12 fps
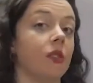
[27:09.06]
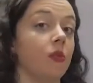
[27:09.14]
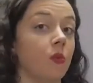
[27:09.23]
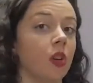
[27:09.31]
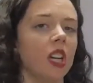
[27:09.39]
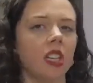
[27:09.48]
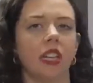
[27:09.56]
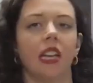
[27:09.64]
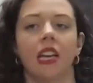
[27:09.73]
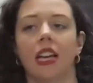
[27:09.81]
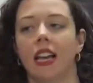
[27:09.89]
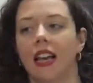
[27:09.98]
don't work.
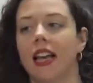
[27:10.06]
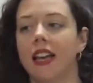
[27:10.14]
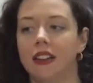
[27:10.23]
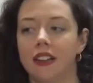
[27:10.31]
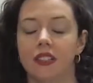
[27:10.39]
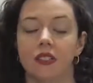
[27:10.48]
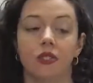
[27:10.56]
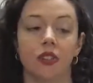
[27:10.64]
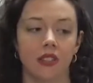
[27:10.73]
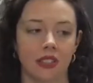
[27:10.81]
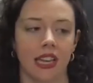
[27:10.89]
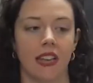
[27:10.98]
And the
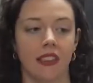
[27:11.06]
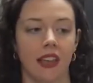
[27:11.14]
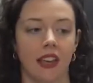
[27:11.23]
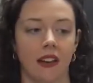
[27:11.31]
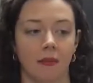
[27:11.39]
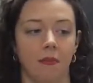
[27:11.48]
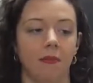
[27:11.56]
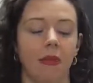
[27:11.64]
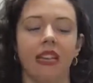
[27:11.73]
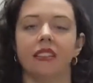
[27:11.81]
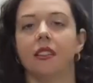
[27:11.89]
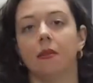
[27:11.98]
students can then
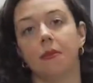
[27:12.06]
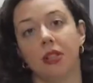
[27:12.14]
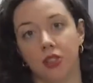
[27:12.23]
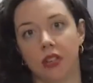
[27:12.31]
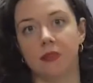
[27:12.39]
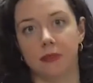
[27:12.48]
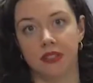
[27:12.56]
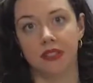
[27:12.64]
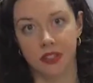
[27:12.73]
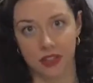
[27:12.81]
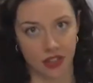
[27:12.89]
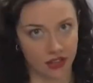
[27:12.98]
make some
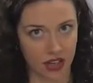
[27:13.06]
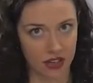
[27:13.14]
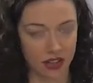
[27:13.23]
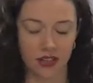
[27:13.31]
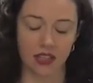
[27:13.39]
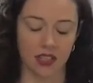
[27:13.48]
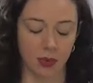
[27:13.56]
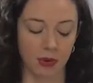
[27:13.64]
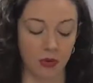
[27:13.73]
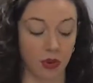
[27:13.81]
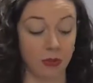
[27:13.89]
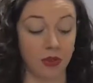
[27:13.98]
adjustments to their sentences
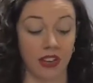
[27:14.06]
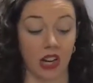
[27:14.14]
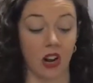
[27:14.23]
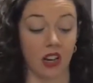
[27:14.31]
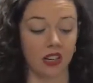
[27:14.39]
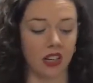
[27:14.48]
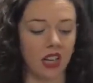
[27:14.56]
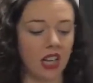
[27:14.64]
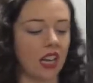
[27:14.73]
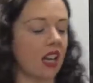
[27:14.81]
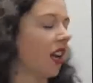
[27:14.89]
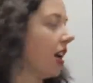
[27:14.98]
before moving on.
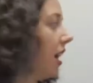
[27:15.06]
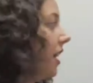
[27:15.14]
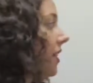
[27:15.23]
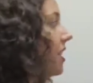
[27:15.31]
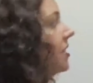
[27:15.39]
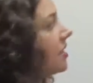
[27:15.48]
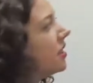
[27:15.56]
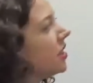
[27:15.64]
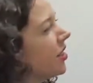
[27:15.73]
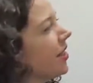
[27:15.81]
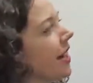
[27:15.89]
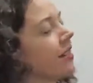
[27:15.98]
This
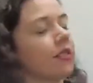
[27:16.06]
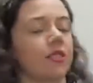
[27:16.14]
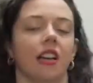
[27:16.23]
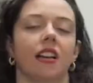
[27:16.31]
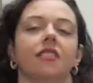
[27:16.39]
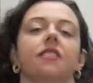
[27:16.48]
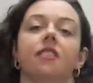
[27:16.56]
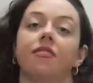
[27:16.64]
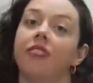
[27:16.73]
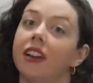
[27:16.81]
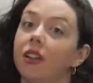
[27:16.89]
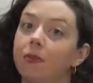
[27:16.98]
literary exercise is the
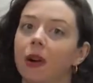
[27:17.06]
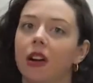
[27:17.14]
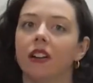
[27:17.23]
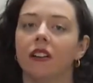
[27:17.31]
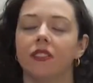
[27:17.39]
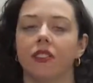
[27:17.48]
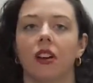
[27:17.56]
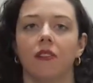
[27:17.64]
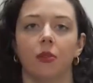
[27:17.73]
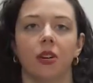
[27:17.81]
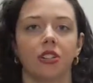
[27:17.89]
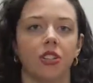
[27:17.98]
final part of the
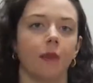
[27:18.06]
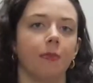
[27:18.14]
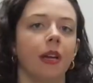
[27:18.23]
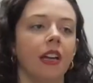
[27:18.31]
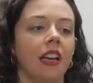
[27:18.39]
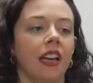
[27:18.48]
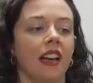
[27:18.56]
novel workshop.